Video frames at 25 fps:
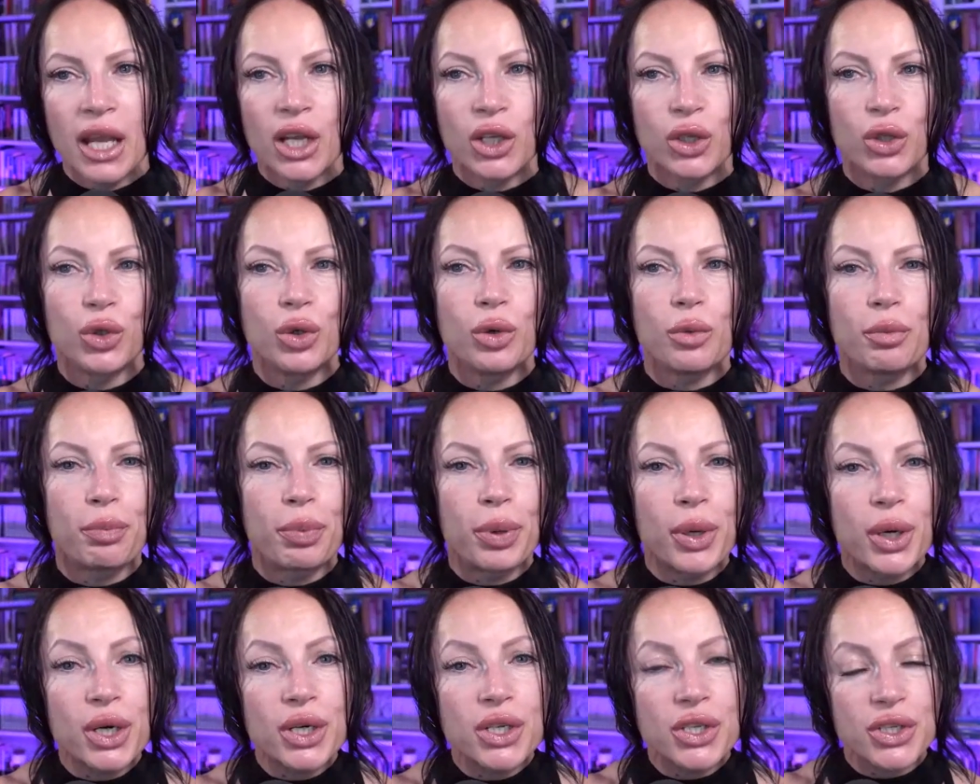to
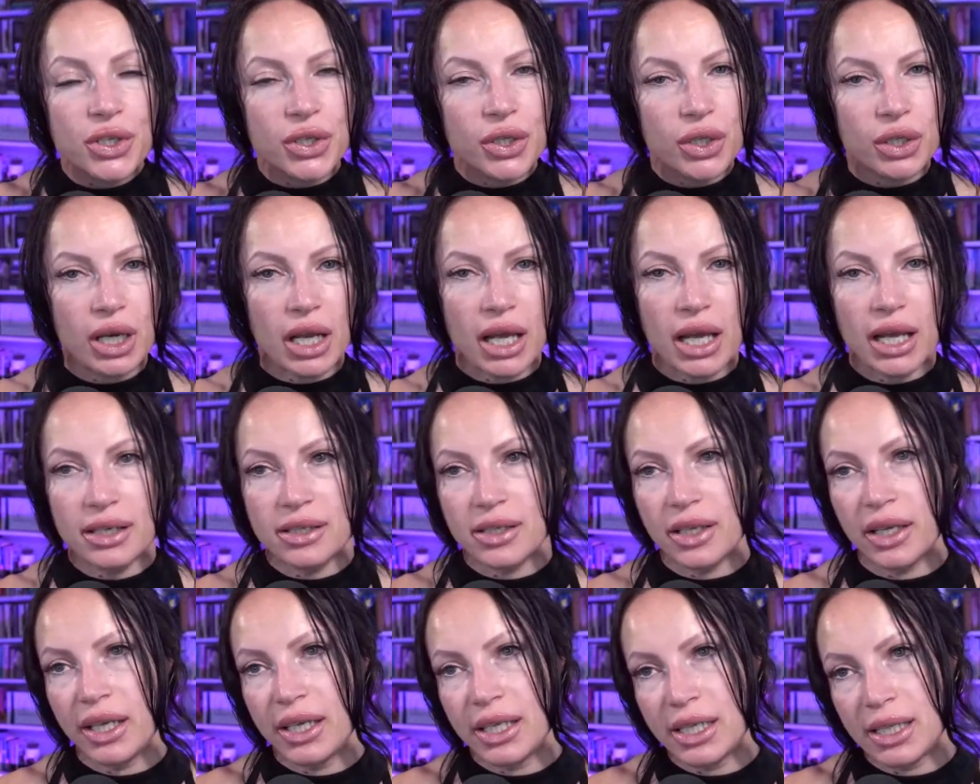personalize
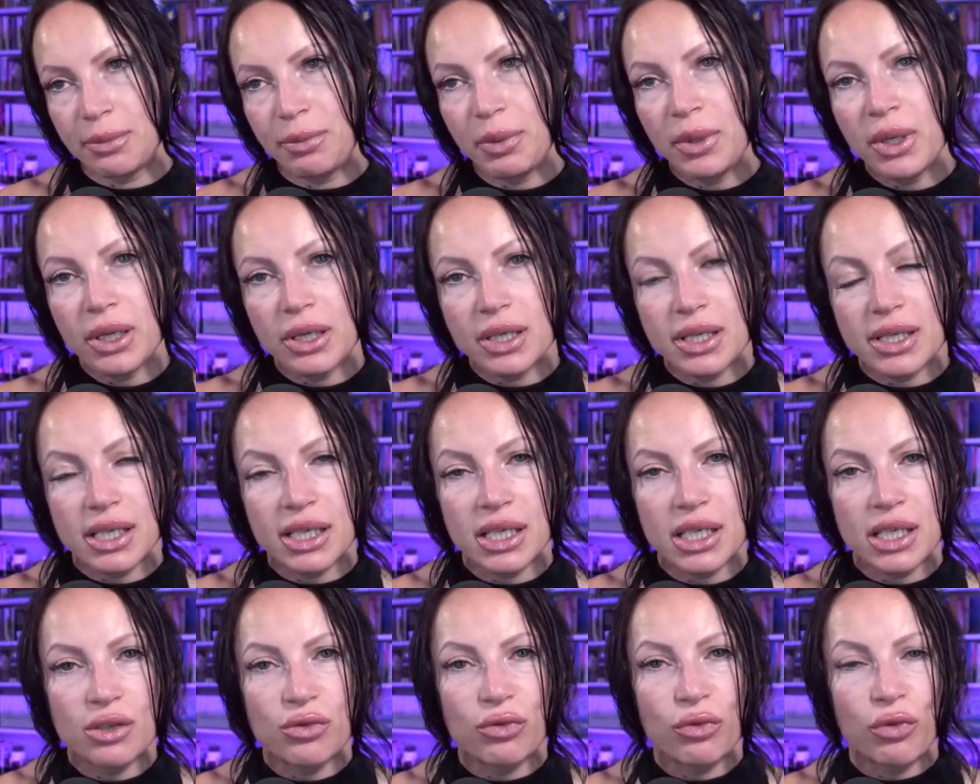the
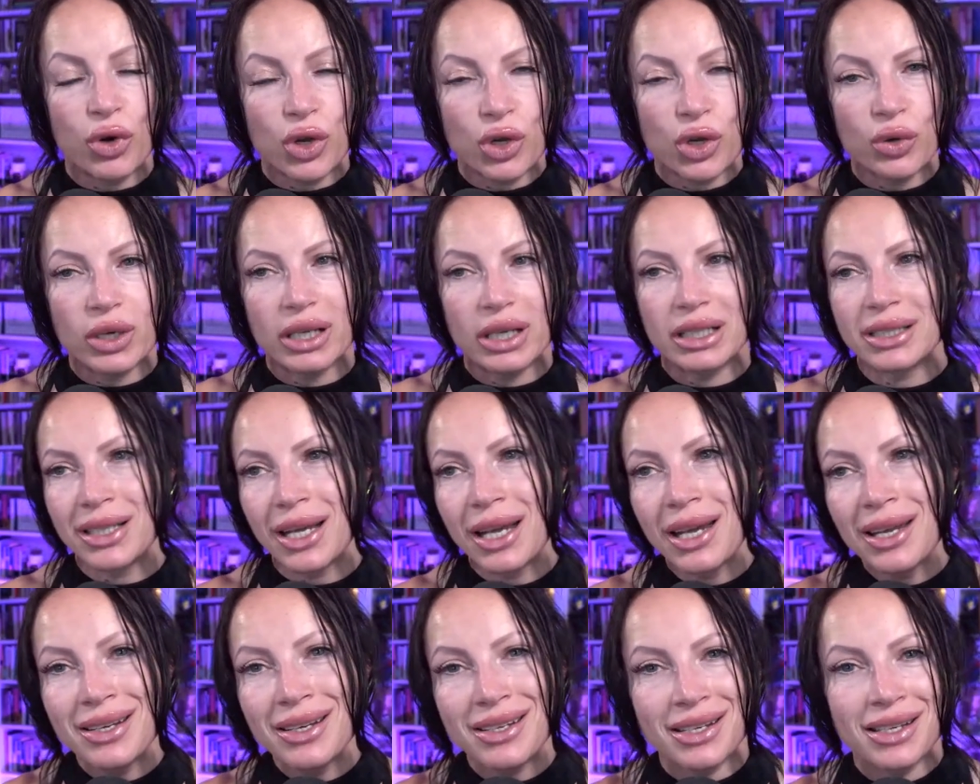experiences for your
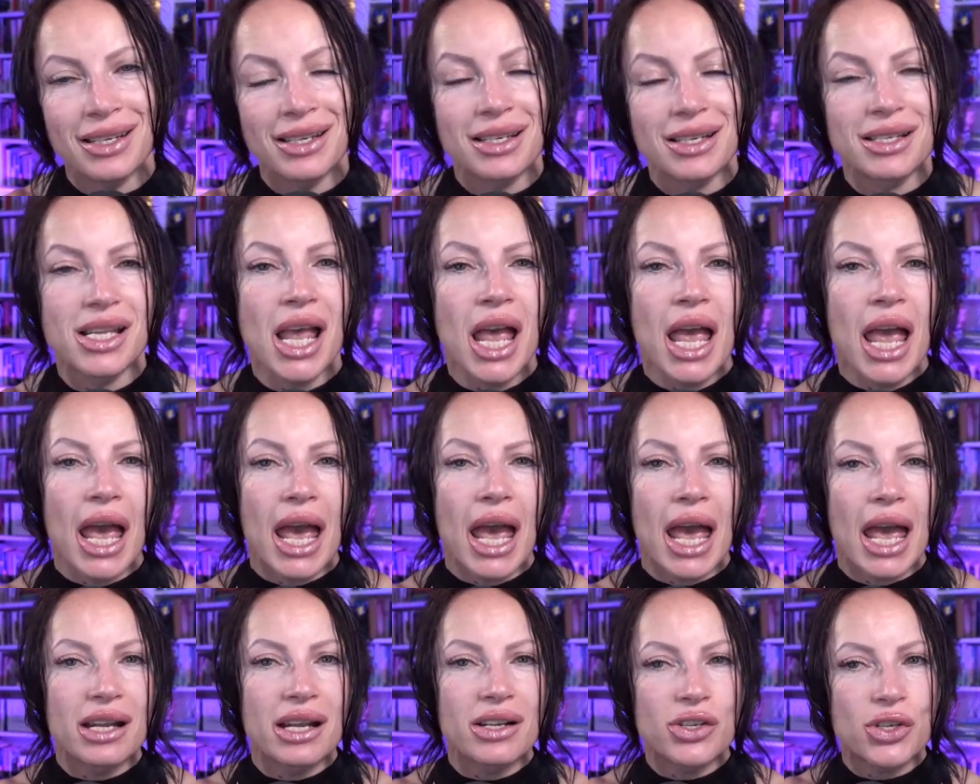attendees
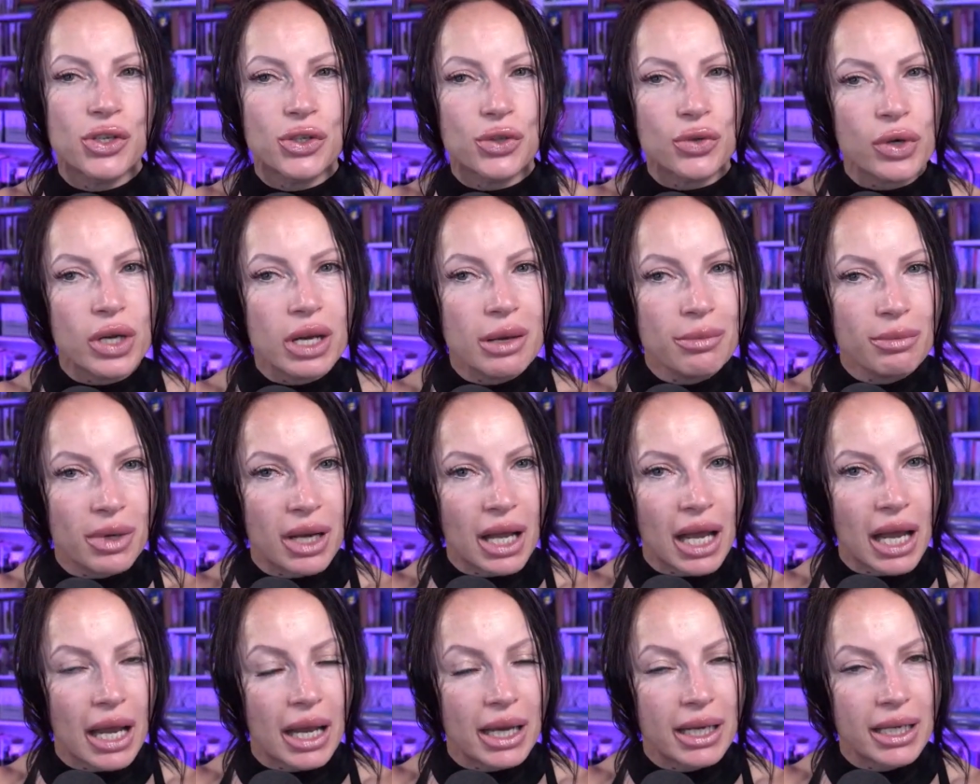and
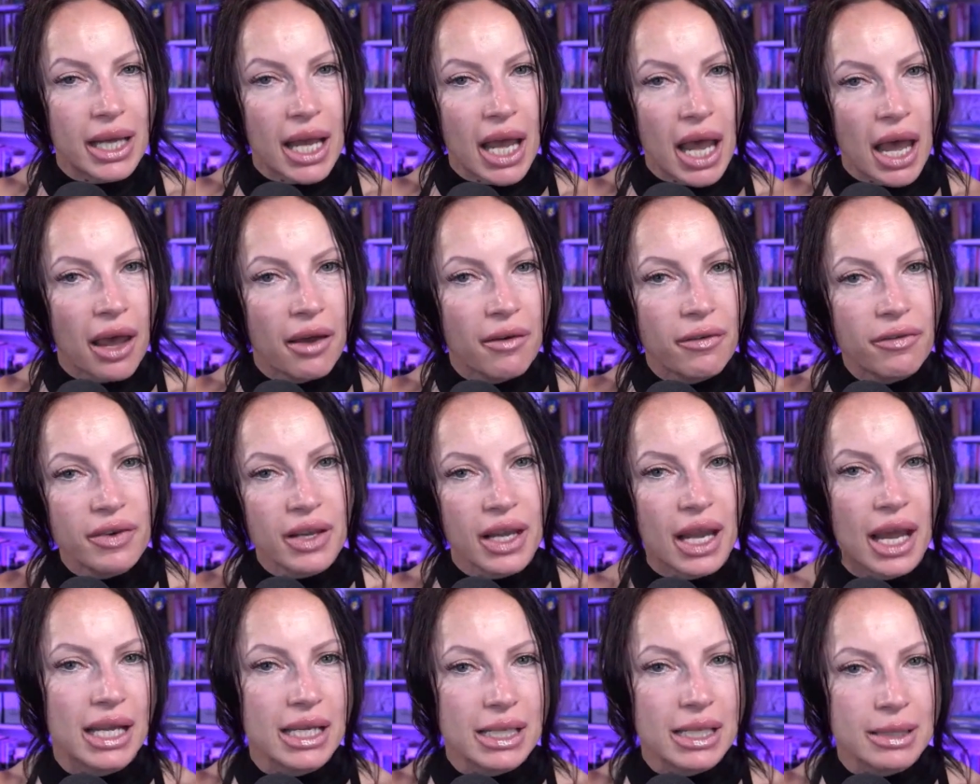streamline every
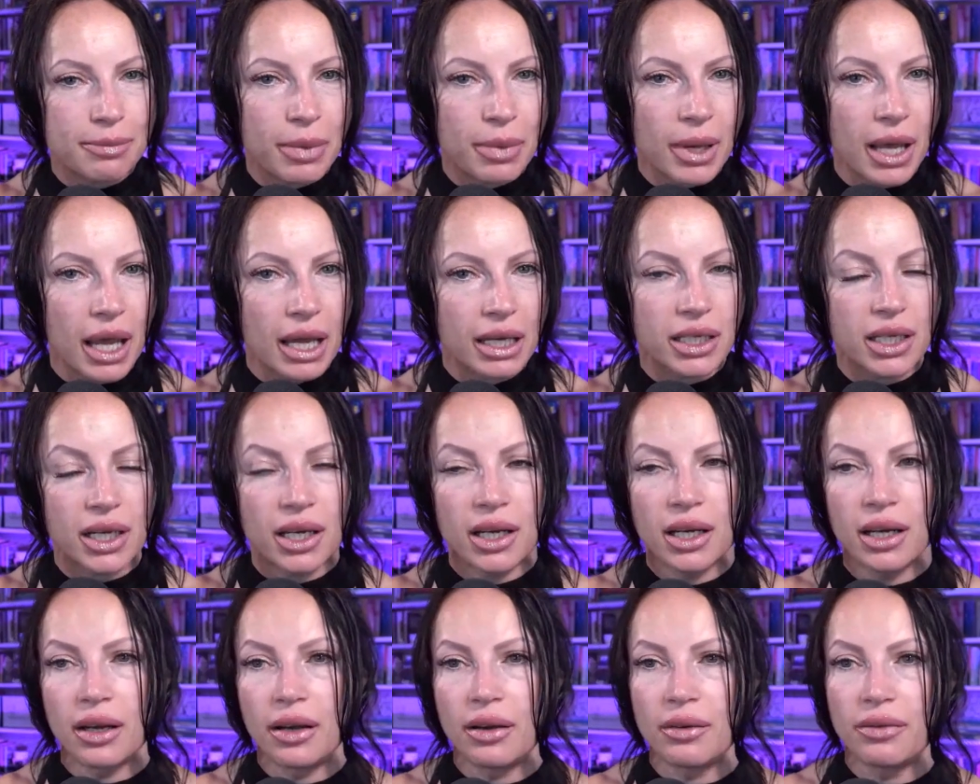aspect
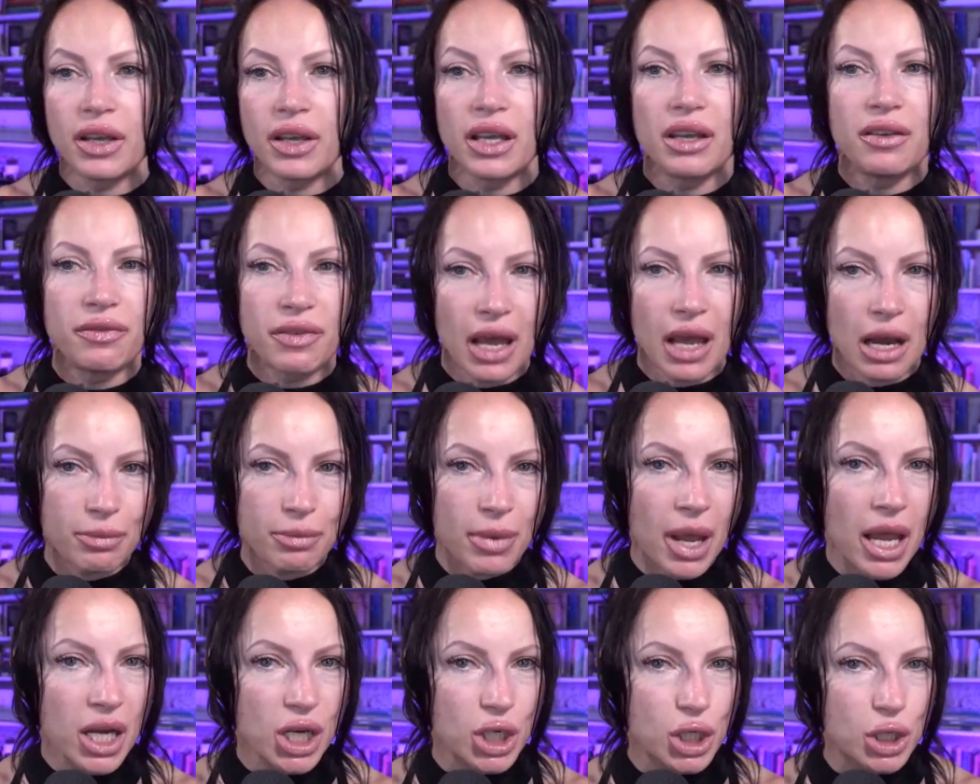of event
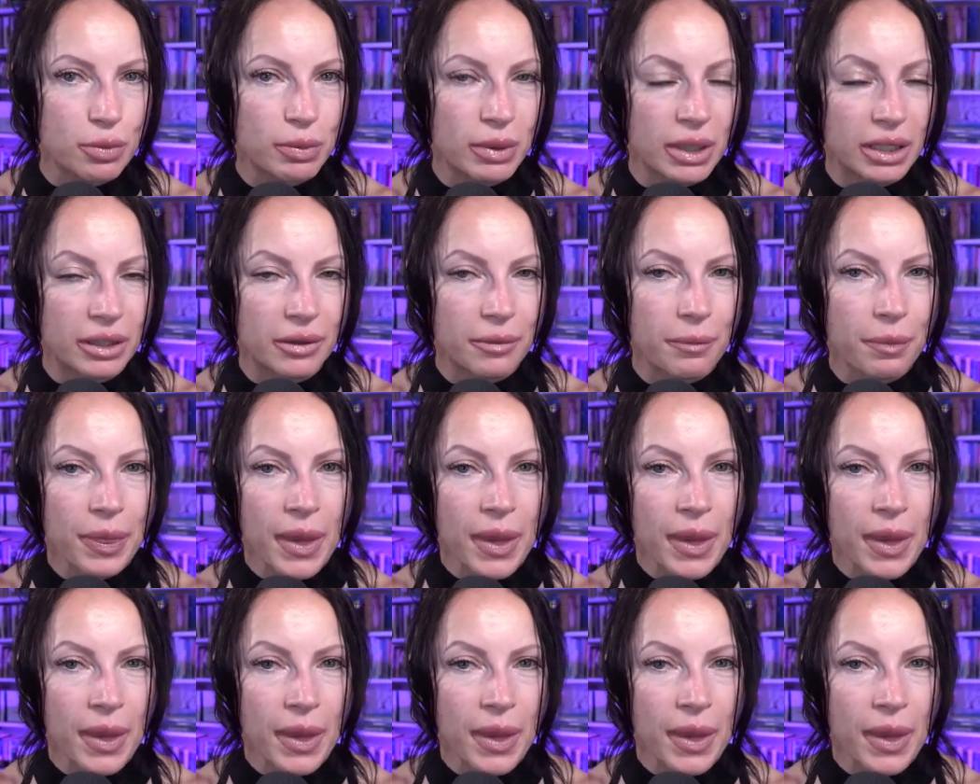management.